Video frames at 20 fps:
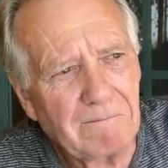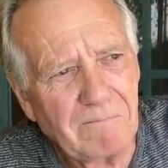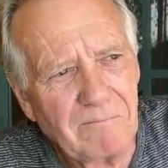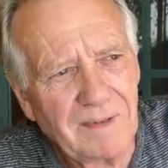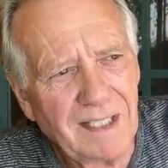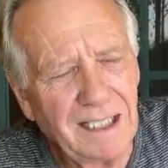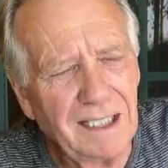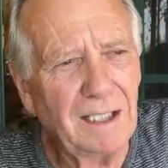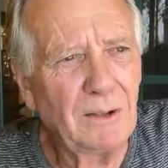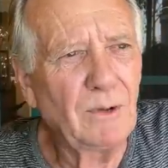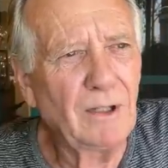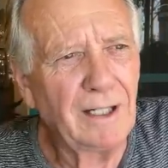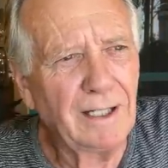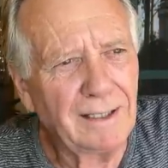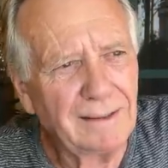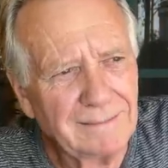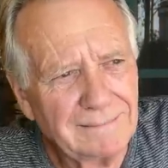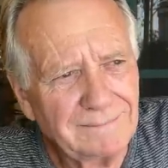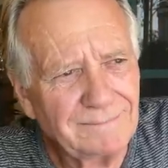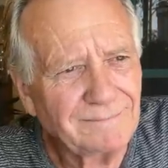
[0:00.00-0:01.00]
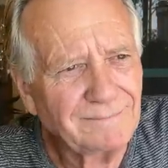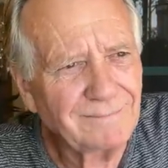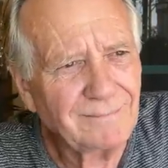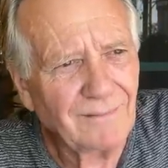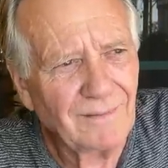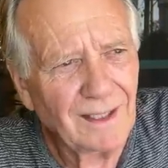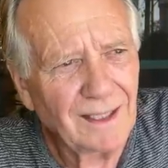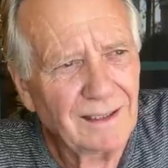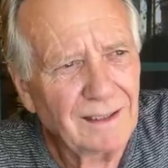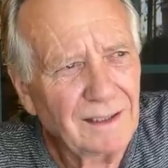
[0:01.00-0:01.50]
Anyway,
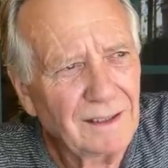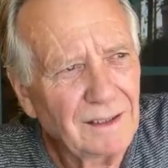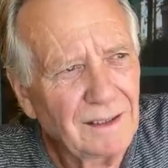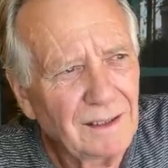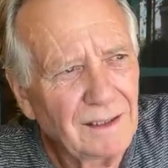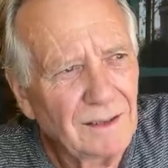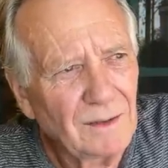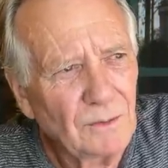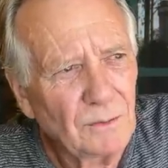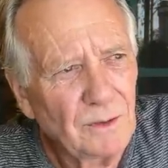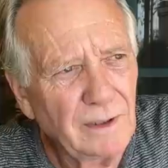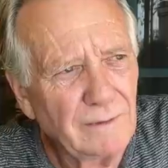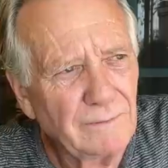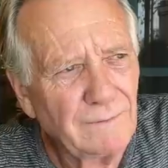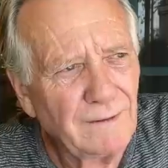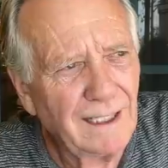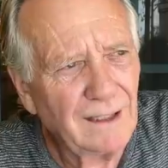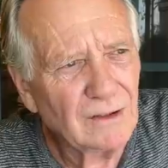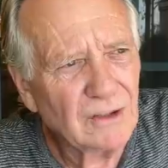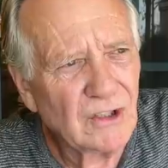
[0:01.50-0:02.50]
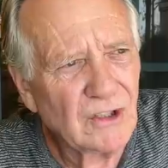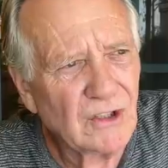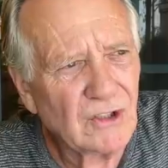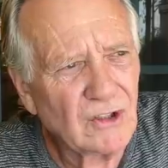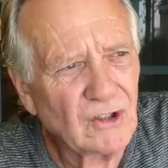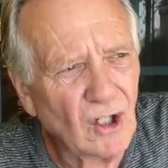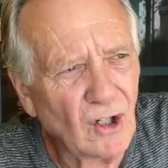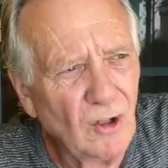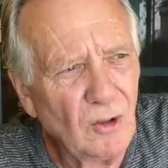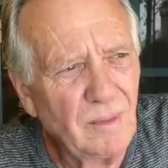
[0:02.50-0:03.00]
we have found
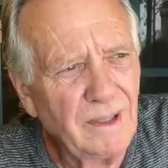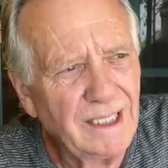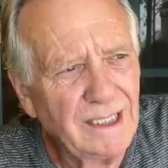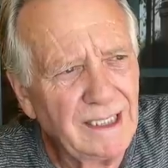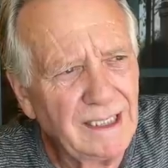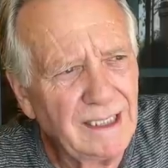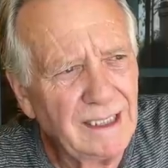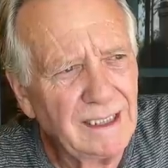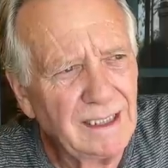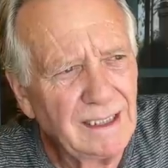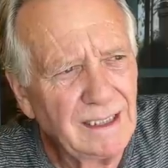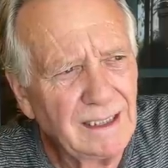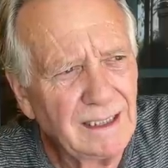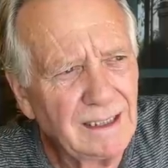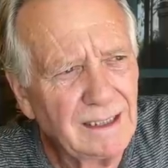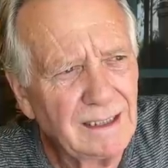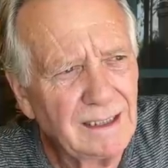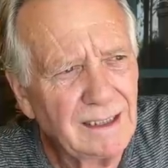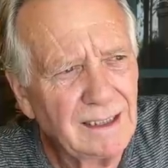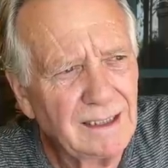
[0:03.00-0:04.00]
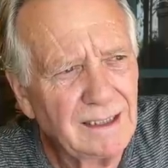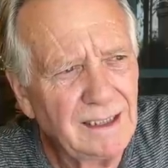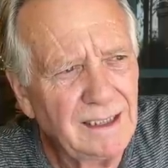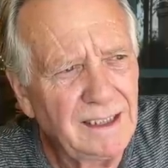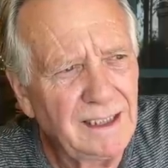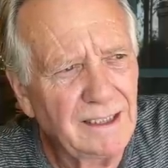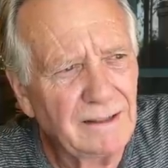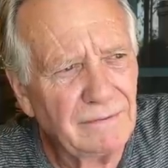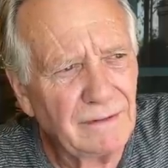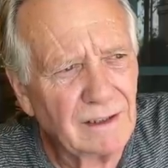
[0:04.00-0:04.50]
so many
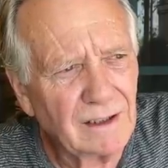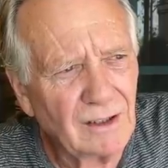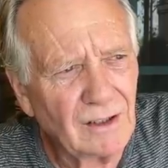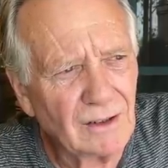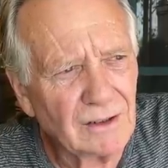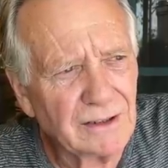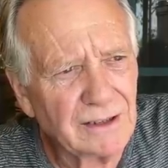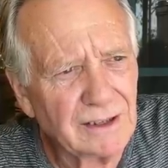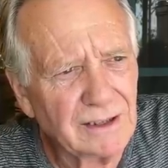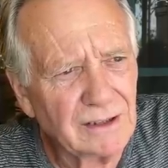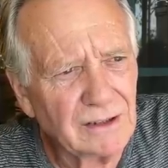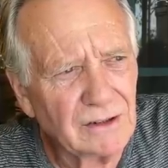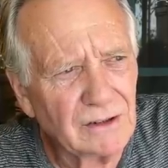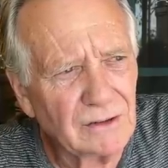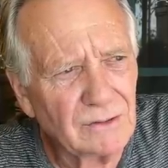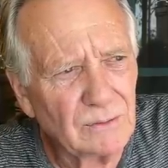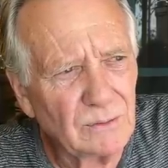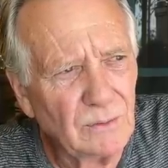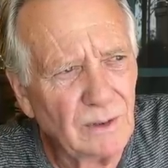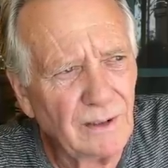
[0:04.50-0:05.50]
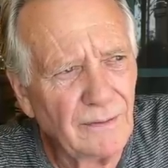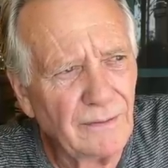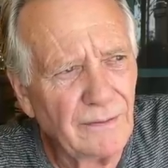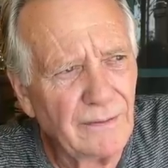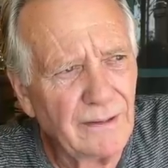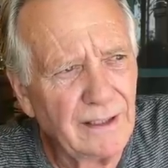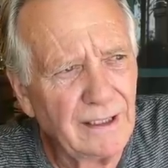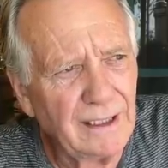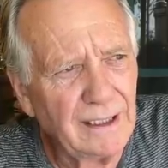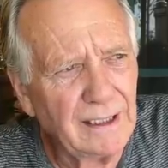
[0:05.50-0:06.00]
difficulties with
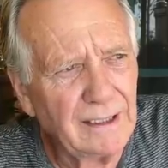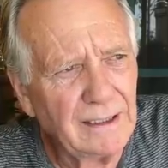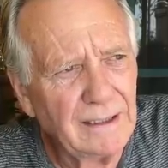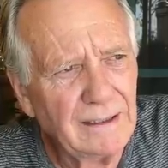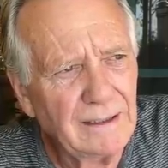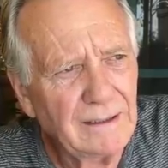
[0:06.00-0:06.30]
the